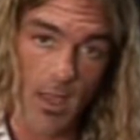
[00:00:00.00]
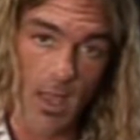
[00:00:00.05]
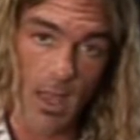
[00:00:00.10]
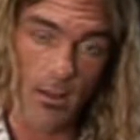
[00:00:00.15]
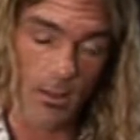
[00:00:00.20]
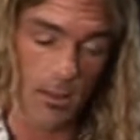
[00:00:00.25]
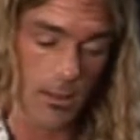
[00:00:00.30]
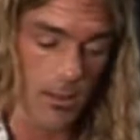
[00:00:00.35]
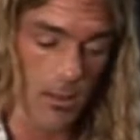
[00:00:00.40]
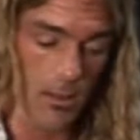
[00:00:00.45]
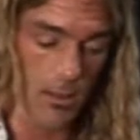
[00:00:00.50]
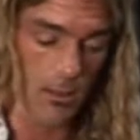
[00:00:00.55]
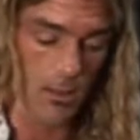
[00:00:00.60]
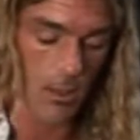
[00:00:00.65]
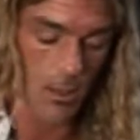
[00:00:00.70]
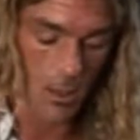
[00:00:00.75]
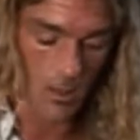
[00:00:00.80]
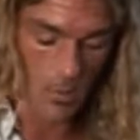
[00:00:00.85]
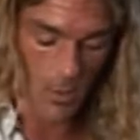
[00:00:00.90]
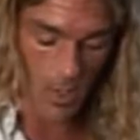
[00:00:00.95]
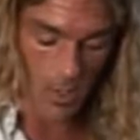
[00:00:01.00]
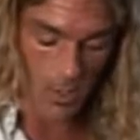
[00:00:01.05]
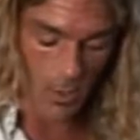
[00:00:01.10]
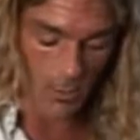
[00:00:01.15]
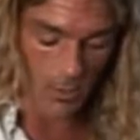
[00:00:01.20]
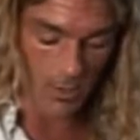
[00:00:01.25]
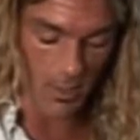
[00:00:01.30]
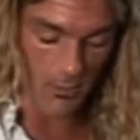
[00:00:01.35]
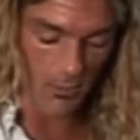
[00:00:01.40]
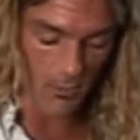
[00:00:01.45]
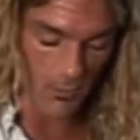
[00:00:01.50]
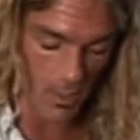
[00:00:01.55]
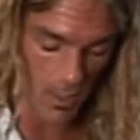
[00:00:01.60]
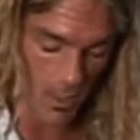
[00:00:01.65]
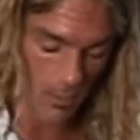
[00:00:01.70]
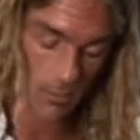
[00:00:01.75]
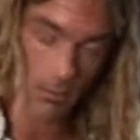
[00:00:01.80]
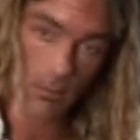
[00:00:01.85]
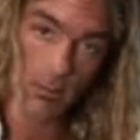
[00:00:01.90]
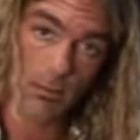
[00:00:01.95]
hand. It's going to be an octave
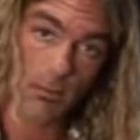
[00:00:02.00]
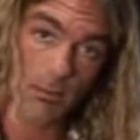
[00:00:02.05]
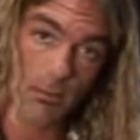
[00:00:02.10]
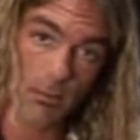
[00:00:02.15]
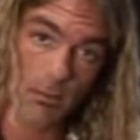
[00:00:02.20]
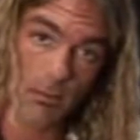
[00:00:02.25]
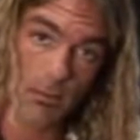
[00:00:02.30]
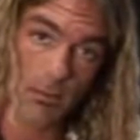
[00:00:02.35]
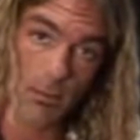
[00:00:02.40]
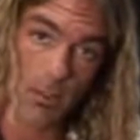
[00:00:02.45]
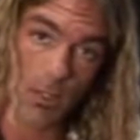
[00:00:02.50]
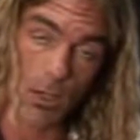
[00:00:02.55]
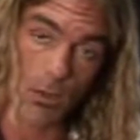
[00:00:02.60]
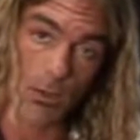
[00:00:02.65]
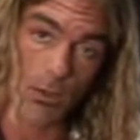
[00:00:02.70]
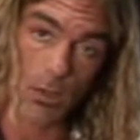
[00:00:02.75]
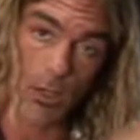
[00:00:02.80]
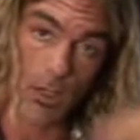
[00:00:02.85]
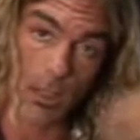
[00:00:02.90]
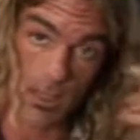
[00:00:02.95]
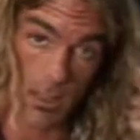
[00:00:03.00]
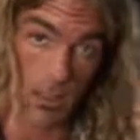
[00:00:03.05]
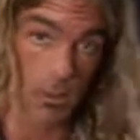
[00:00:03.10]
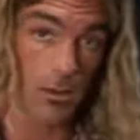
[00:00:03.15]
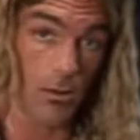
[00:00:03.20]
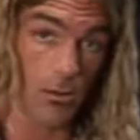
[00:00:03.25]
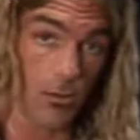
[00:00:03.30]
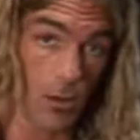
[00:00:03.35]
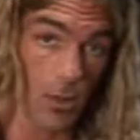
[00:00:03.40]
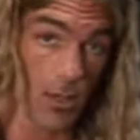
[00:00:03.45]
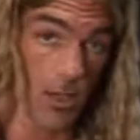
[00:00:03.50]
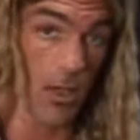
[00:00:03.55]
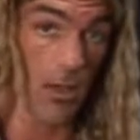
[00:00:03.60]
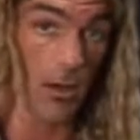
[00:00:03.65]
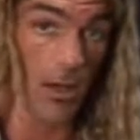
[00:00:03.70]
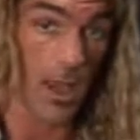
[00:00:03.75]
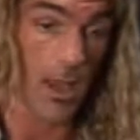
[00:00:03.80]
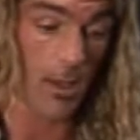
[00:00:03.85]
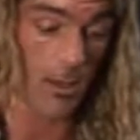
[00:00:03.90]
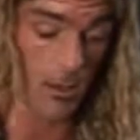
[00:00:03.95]
thing. So the listener will hear
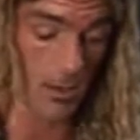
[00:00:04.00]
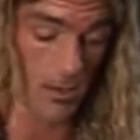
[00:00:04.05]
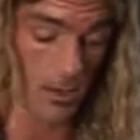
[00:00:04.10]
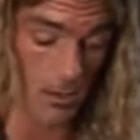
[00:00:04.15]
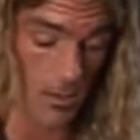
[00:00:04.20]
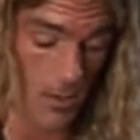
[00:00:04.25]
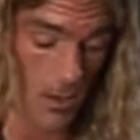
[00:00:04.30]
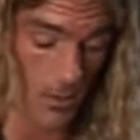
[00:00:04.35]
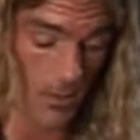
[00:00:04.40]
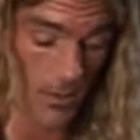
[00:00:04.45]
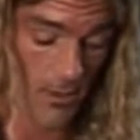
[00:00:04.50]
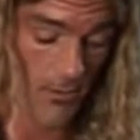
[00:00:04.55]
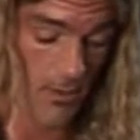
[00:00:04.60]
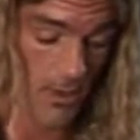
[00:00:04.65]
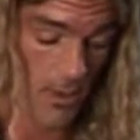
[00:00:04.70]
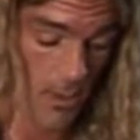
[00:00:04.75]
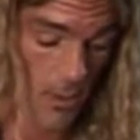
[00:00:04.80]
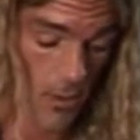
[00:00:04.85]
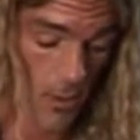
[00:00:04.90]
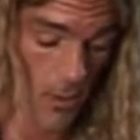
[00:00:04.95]
like this is an octave, this is an